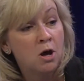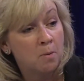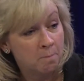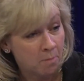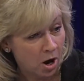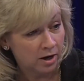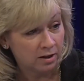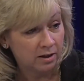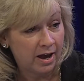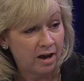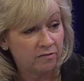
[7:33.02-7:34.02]

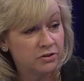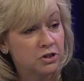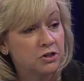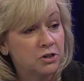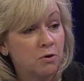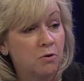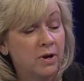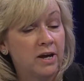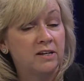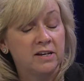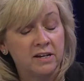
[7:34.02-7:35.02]
model after so
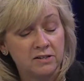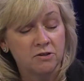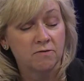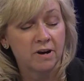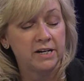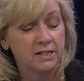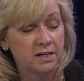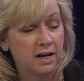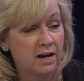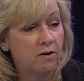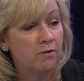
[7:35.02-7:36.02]
it, it is great to
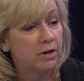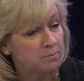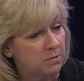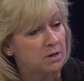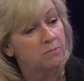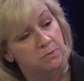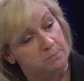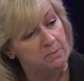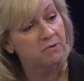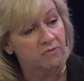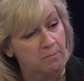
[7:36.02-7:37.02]
get out and meet with
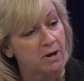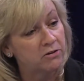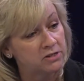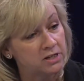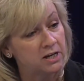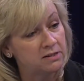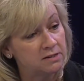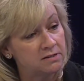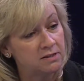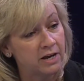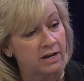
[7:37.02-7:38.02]
people from other states
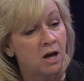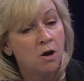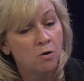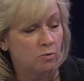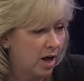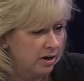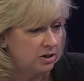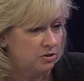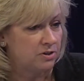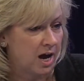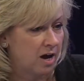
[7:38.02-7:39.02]
and say well mm. how did
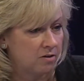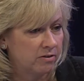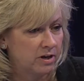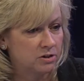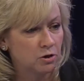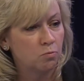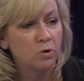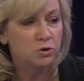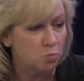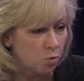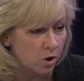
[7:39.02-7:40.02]
you tackle this or
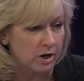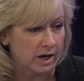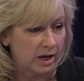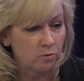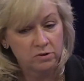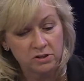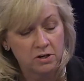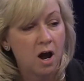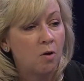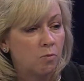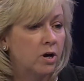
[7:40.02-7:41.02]
what's working what's
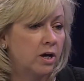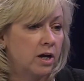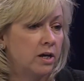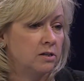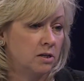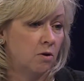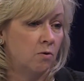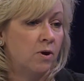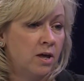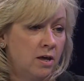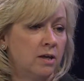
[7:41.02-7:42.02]
not working so
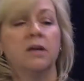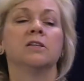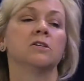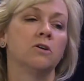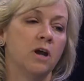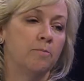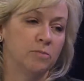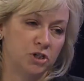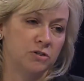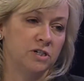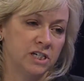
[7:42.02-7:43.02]
it really struck
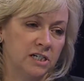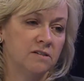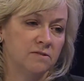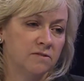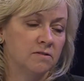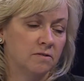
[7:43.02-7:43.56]
me when we